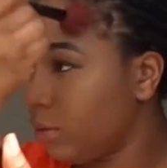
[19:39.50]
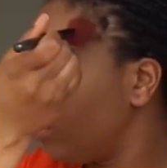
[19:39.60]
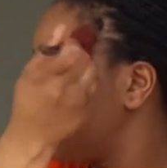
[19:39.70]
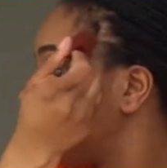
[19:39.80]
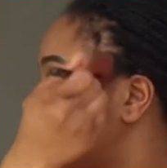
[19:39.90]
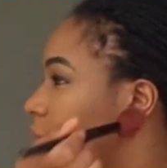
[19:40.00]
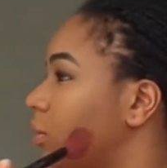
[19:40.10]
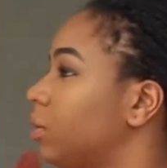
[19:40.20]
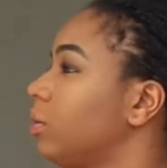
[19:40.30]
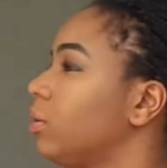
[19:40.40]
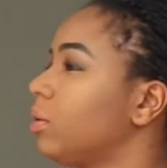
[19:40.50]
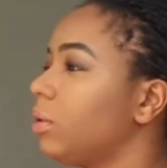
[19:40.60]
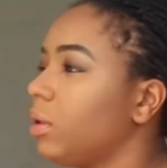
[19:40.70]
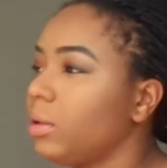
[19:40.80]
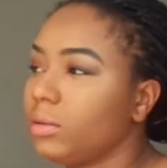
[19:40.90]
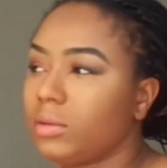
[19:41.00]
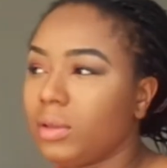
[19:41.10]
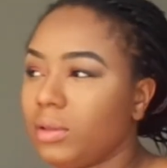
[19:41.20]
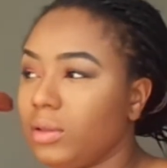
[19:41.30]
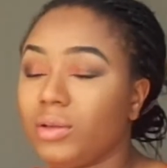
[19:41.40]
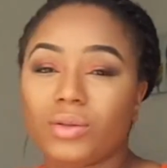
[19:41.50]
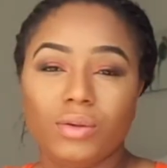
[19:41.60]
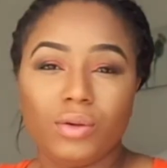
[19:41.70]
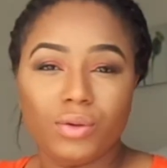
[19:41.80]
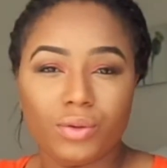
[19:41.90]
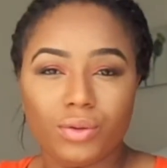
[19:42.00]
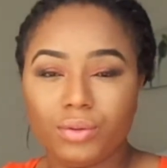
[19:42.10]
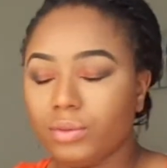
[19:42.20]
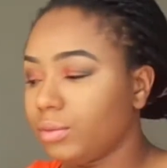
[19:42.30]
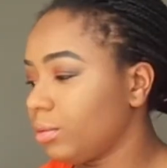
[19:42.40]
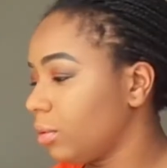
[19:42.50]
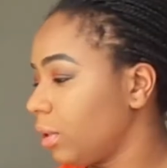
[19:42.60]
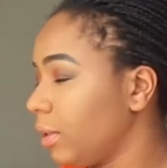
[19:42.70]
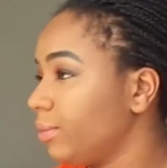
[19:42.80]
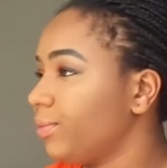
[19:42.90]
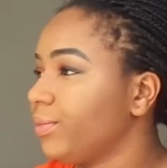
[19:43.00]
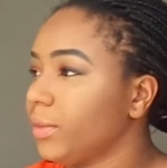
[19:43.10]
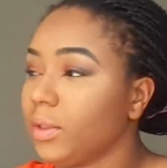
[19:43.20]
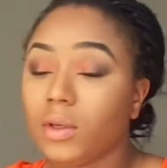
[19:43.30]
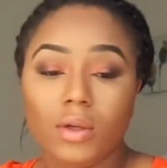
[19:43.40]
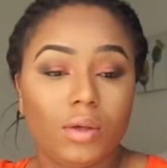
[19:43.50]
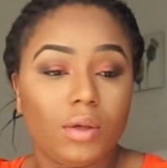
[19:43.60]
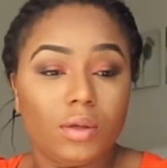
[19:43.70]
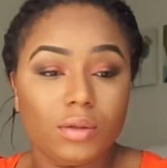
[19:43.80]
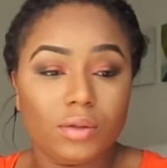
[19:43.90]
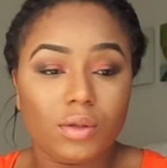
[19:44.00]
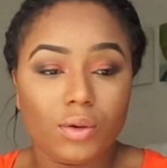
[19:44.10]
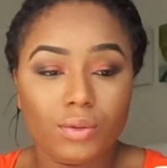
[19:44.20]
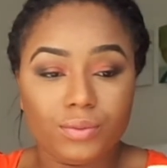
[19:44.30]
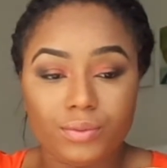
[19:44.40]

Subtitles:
would do usually, just bronze out. And then after that, I do my